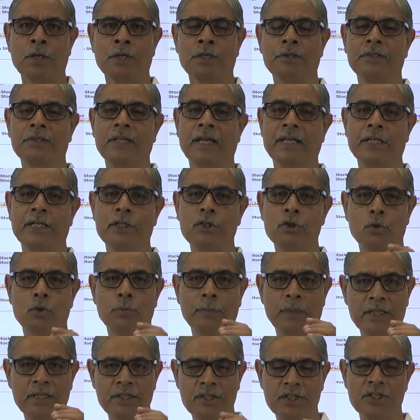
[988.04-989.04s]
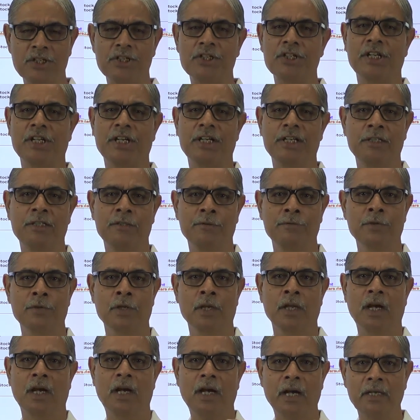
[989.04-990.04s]
then it should be treated
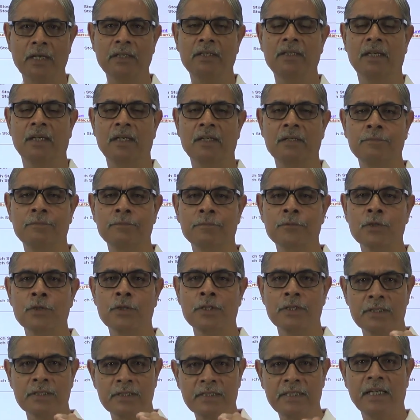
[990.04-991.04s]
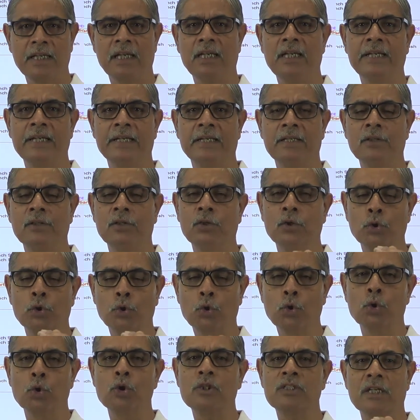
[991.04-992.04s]
either selling
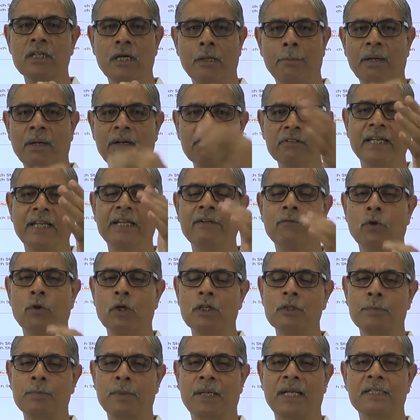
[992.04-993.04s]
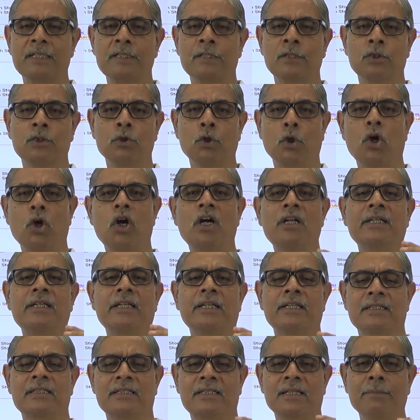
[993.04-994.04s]
goods above the invoice price or
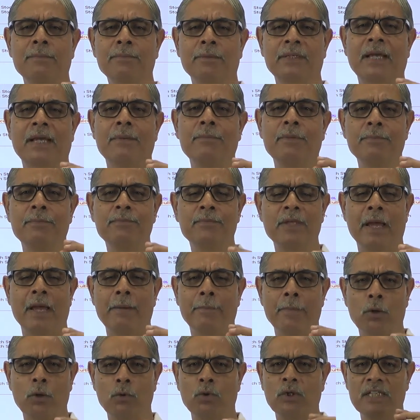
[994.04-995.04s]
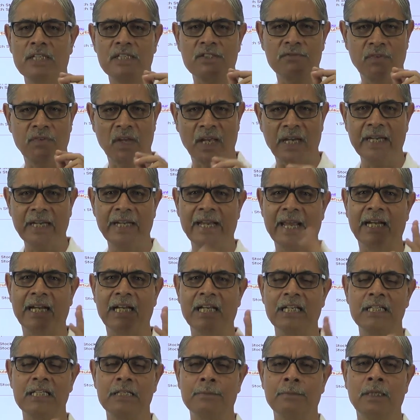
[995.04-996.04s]
sometime if the amount is very
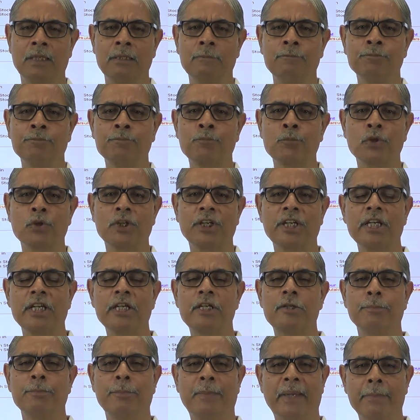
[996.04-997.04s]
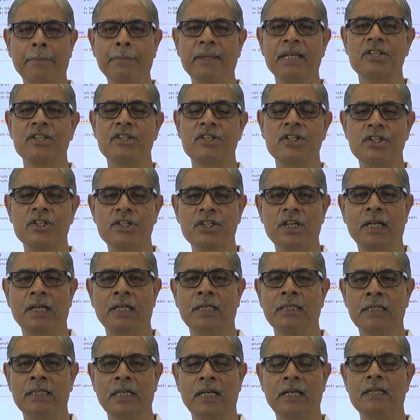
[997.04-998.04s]
negligible, it may be
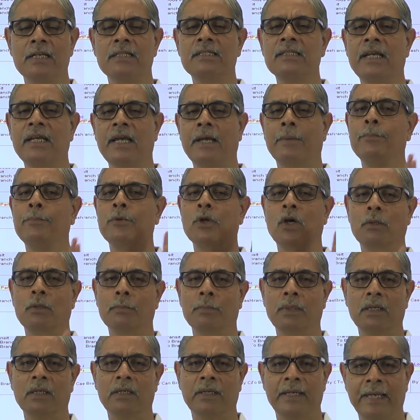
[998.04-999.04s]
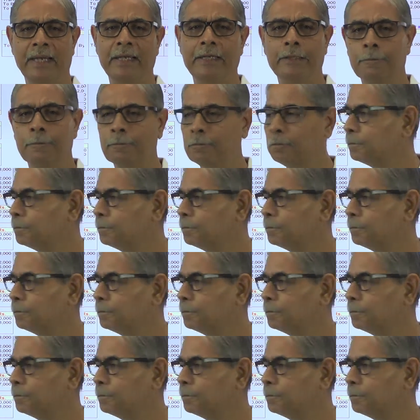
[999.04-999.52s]
treated as abnormal gain.